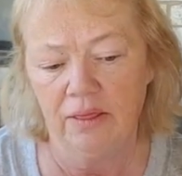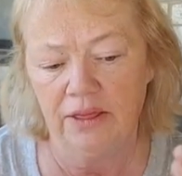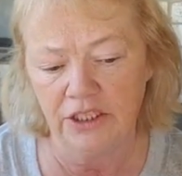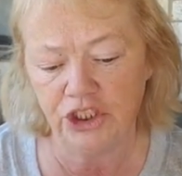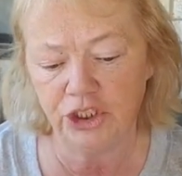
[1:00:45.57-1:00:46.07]

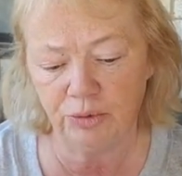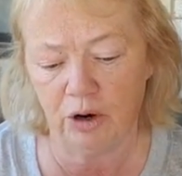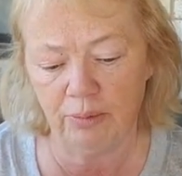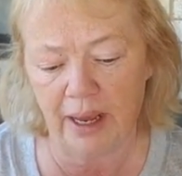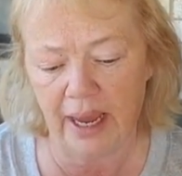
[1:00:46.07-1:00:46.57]
then she
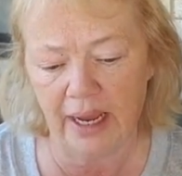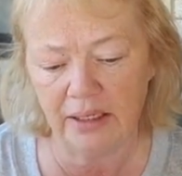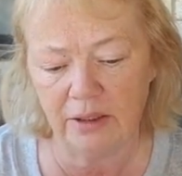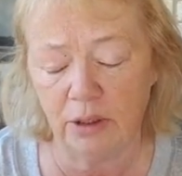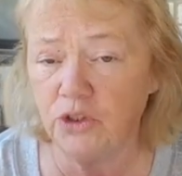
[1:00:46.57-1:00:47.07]
wrote
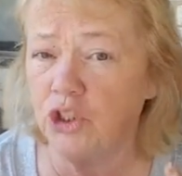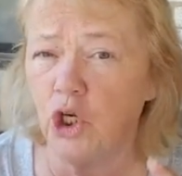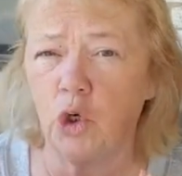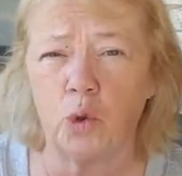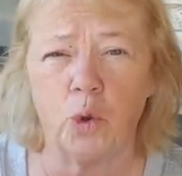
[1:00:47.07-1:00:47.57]
back the most
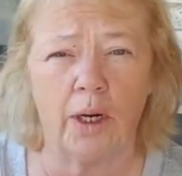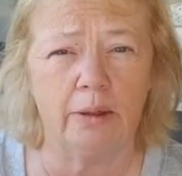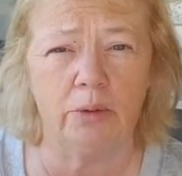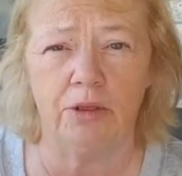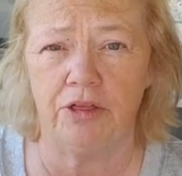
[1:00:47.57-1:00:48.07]

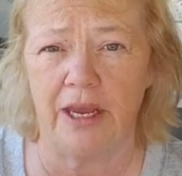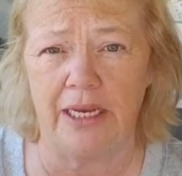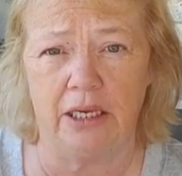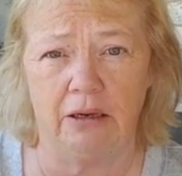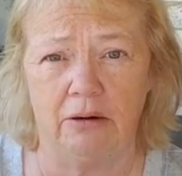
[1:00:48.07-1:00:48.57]
incredible
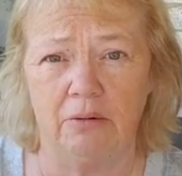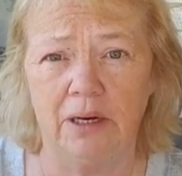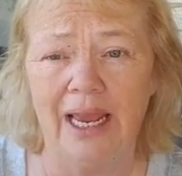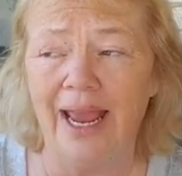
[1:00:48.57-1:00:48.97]
thank you.